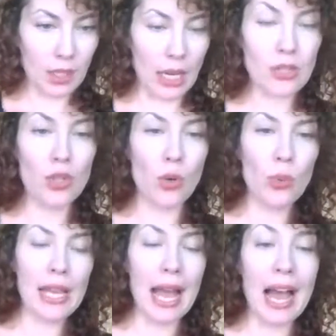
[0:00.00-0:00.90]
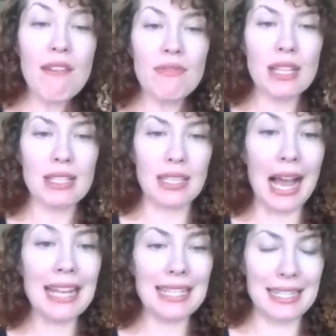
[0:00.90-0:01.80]
And so we have this
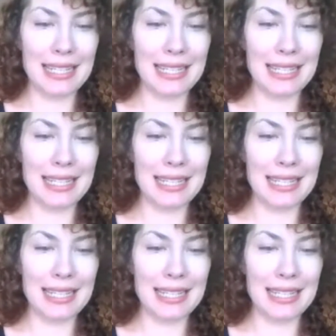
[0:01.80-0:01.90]
guidance